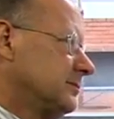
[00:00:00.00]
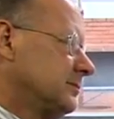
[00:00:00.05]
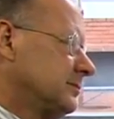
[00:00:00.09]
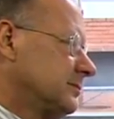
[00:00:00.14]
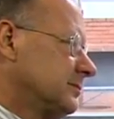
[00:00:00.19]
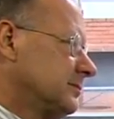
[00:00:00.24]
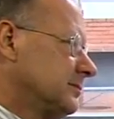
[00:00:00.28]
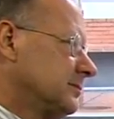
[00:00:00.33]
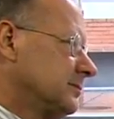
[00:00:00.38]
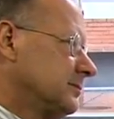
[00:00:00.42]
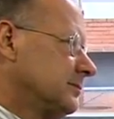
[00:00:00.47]

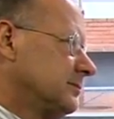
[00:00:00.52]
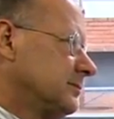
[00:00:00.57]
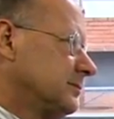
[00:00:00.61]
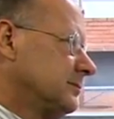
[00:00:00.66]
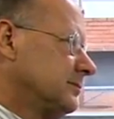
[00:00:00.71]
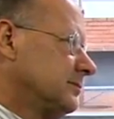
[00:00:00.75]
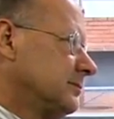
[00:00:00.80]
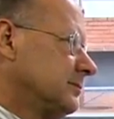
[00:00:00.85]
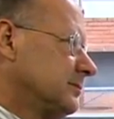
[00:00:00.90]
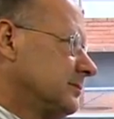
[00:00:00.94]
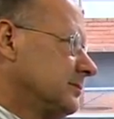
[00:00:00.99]

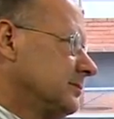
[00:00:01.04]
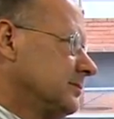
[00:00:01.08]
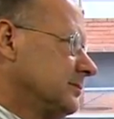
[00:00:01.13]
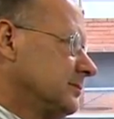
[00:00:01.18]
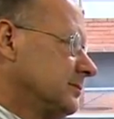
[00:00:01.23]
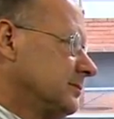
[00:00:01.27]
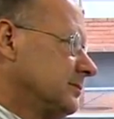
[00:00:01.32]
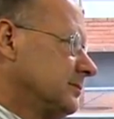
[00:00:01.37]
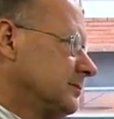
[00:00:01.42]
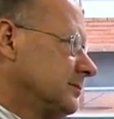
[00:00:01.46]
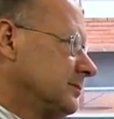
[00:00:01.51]

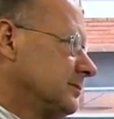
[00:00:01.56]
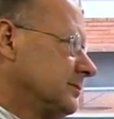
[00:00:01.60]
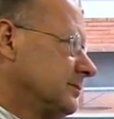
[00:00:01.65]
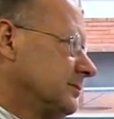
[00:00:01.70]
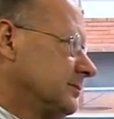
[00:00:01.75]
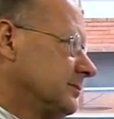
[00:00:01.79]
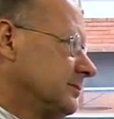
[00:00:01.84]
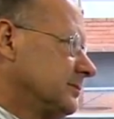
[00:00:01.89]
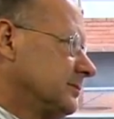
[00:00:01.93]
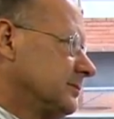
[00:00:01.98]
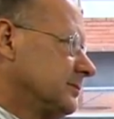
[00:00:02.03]

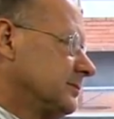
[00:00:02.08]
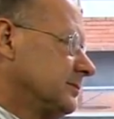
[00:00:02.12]
(silent)